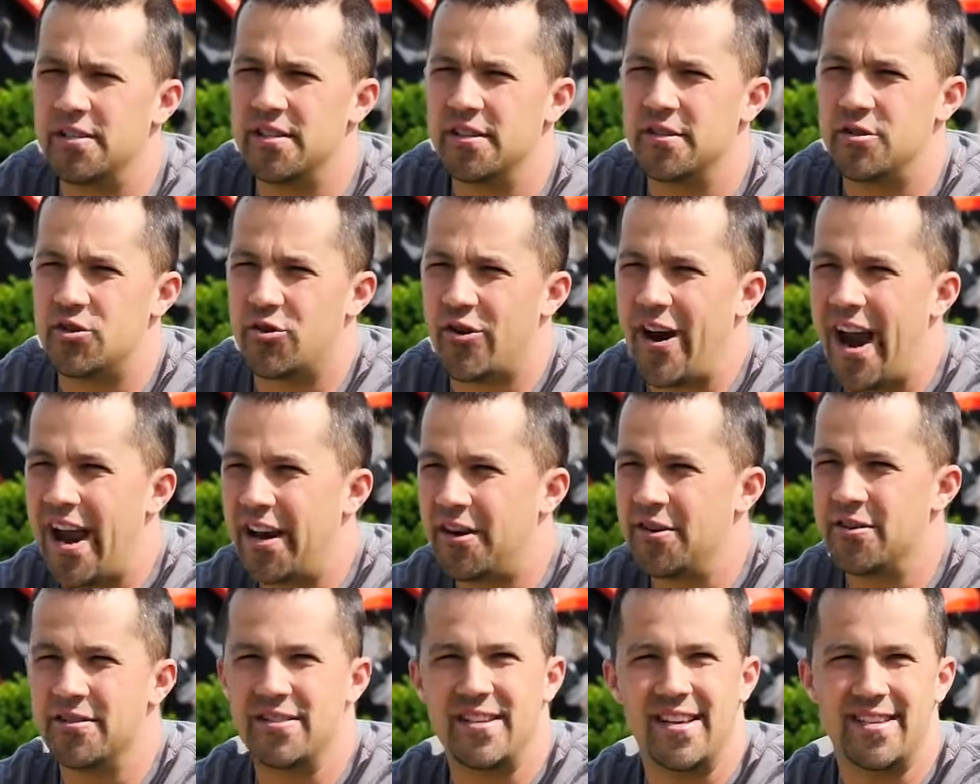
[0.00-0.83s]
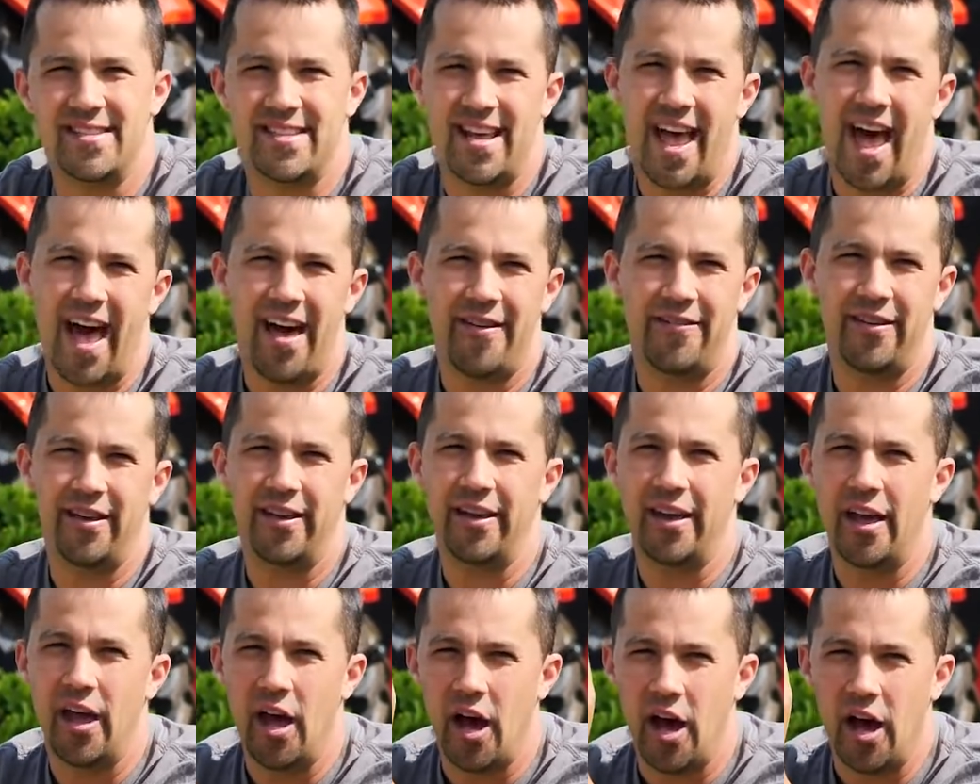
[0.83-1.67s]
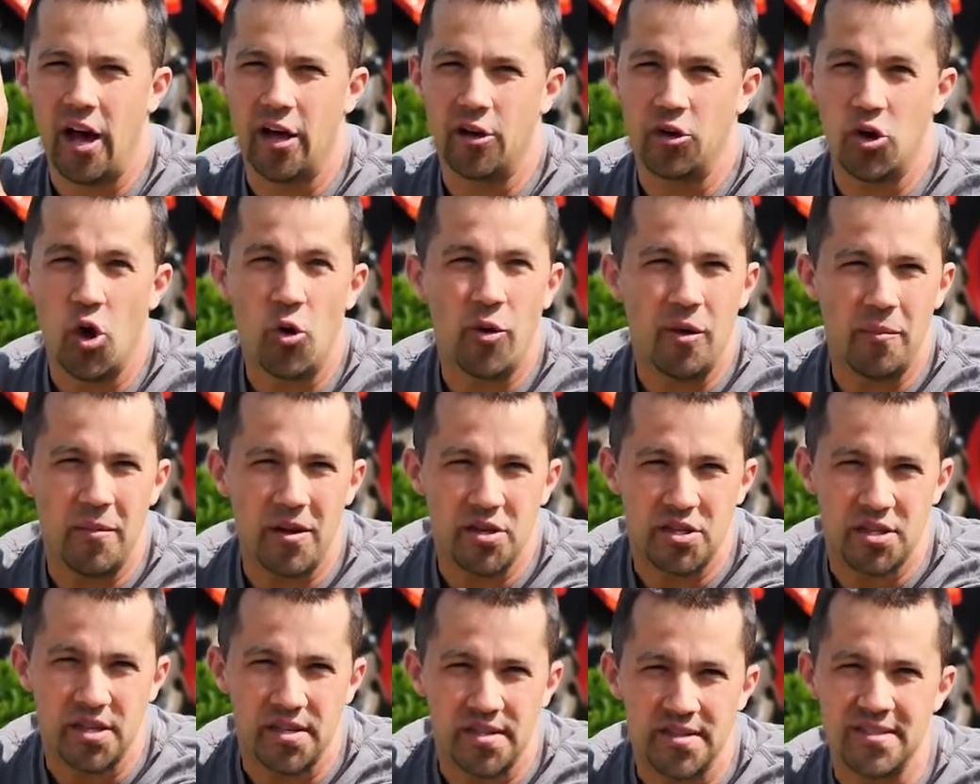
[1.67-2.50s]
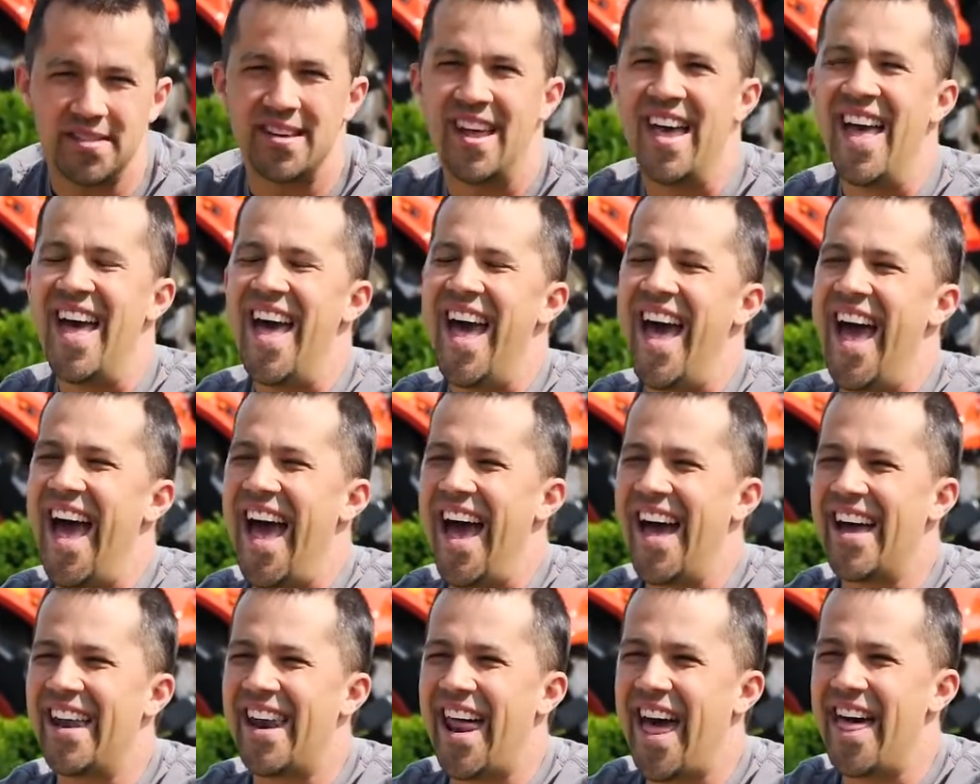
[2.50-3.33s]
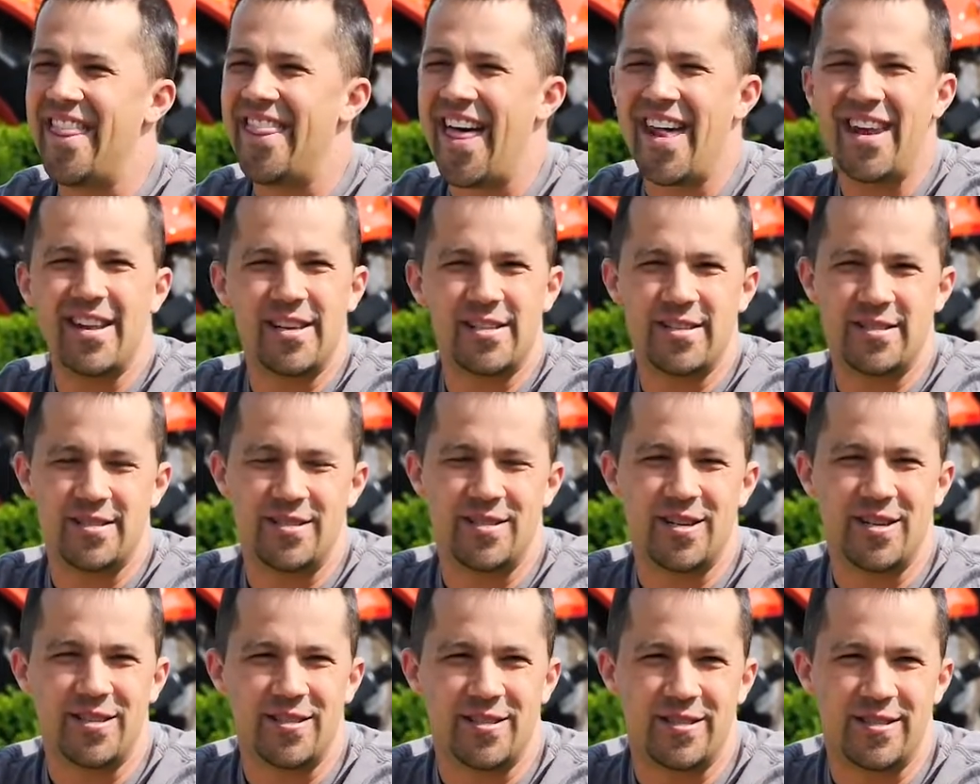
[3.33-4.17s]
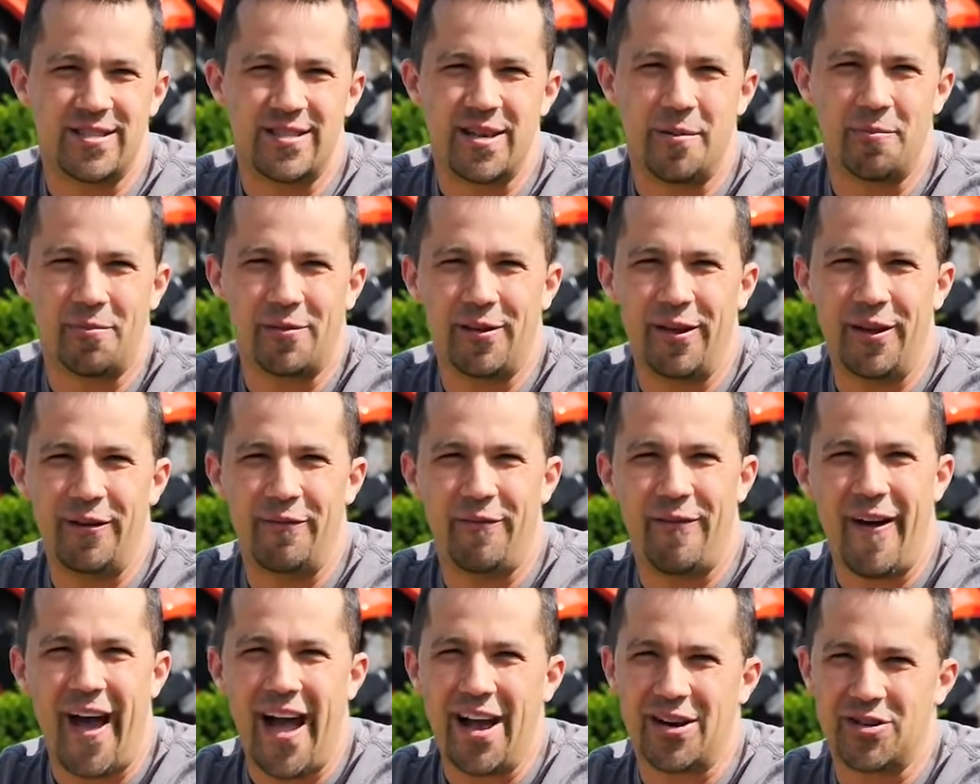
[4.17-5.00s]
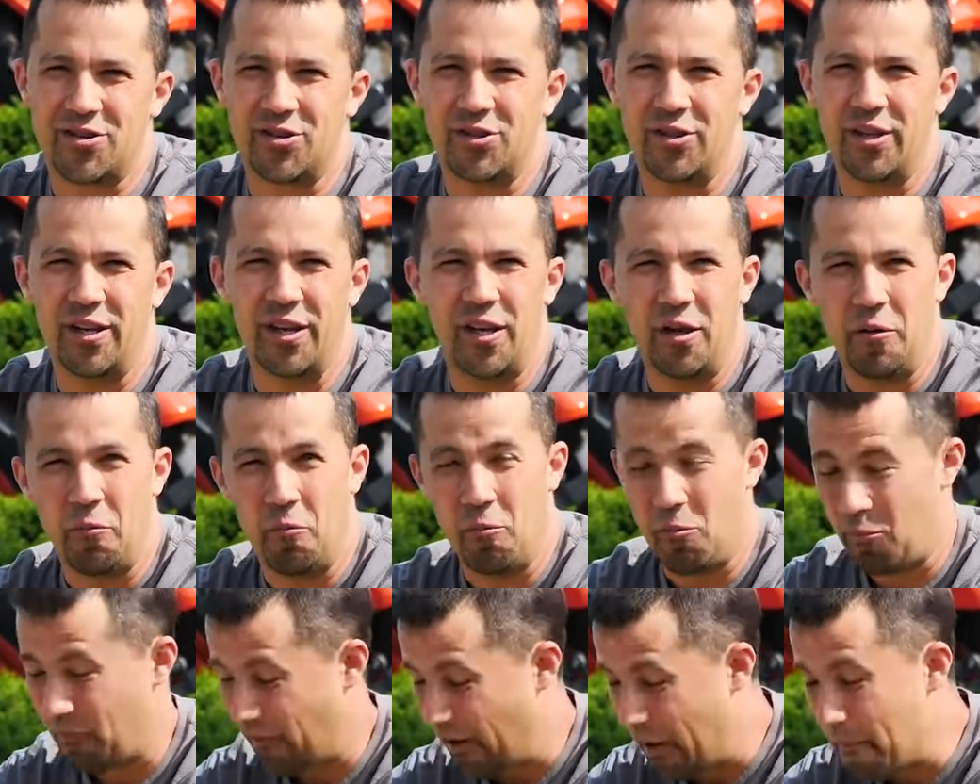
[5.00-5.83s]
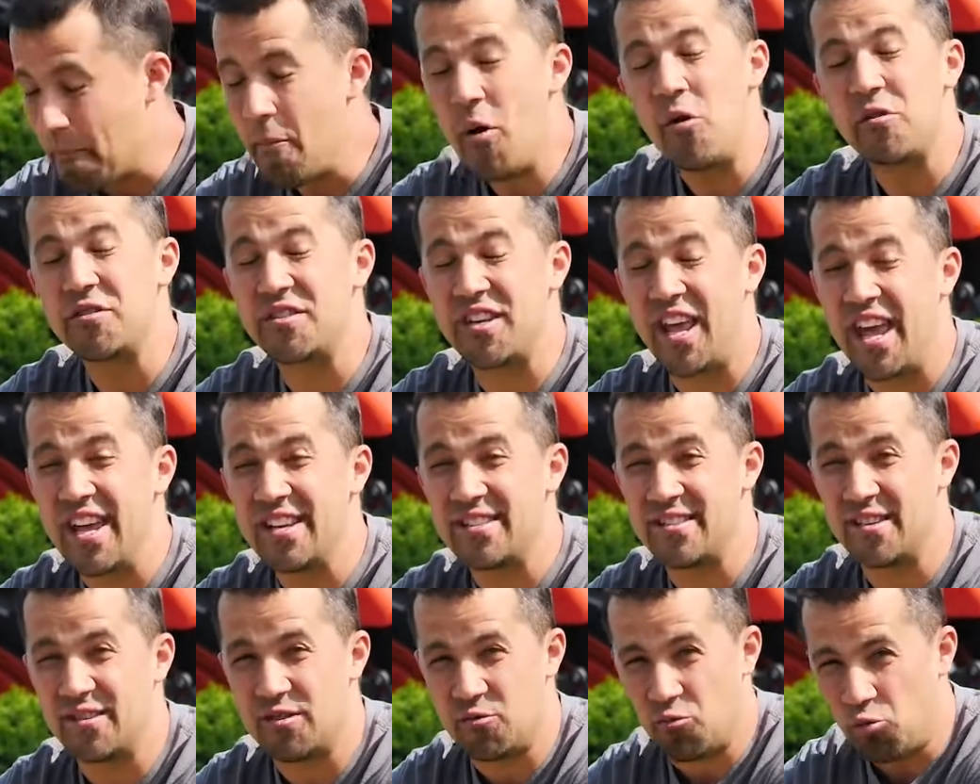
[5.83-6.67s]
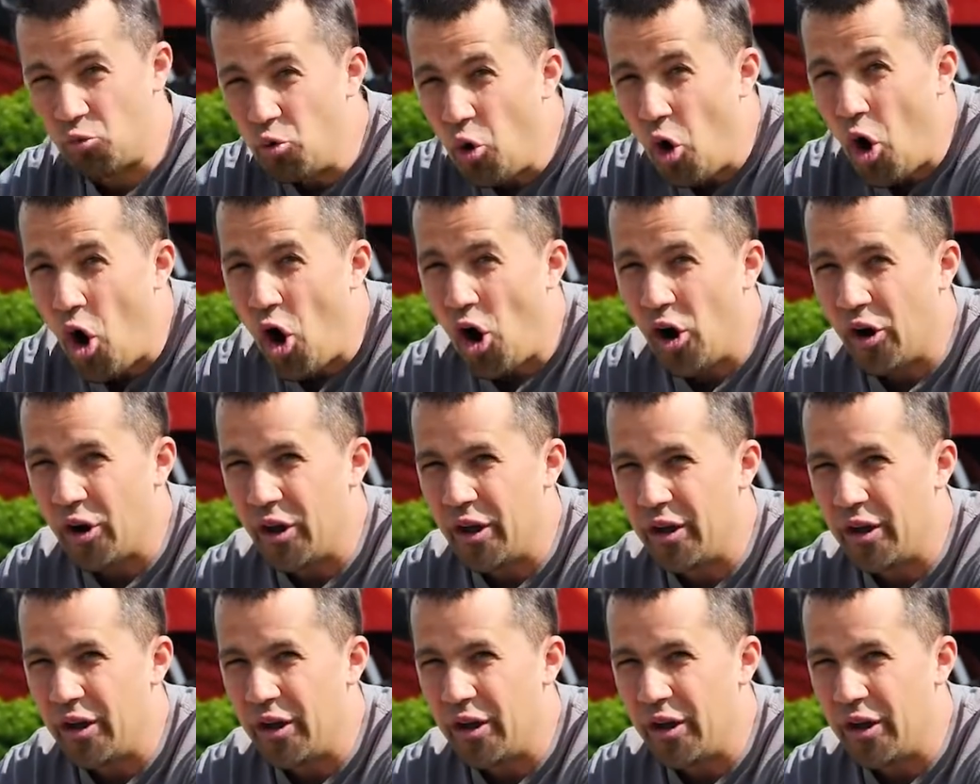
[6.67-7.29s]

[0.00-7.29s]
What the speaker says: to tractors as having no emissions, and that is just simply factually, in most cases, wrong